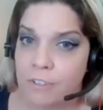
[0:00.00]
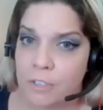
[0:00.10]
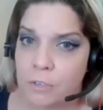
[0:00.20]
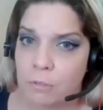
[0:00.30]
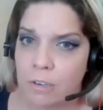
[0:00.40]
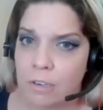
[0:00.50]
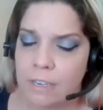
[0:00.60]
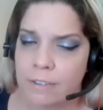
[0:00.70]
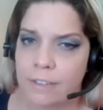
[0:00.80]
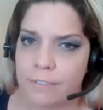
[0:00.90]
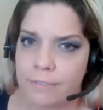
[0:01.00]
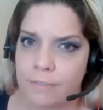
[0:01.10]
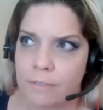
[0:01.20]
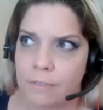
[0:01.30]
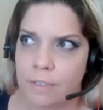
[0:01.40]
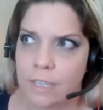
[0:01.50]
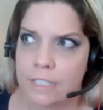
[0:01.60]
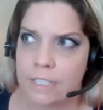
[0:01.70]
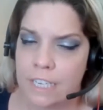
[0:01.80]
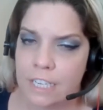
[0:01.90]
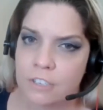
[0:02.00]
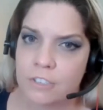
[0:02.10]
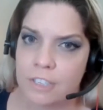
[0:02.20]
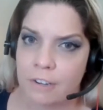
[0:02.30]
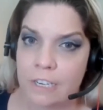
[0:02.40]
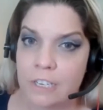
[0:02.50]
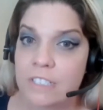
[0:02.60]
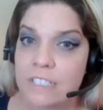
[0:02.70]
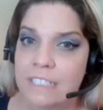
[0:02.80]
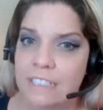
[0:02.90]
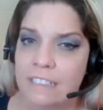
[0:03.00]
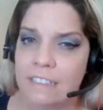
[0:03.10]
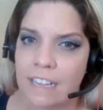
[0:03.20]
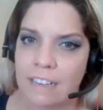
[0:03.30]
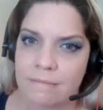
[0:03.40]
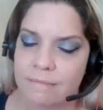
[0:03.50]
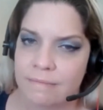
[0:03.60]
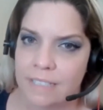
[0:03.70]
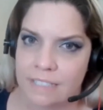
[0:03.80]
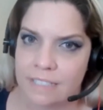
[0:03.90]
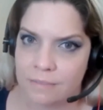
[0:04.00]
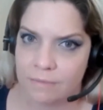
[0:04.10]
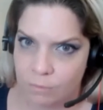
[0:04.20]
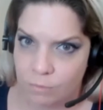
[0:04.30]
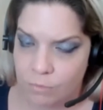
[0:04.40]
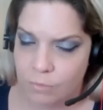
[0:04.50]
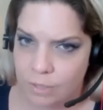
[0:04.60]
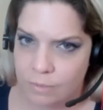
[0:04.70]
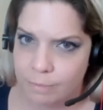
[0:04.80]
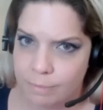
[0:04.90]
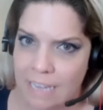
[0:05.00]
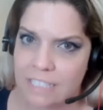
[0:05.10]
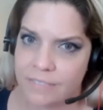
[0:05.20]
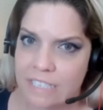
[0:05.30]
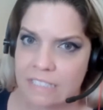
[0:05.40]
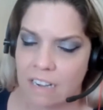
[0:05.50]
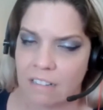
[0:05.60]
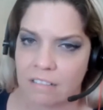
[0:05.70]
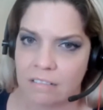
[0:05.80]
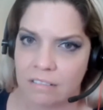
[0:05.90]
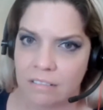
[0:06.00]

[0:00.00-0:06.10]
the door if it's an industry that you're interested in that isn't massively technical.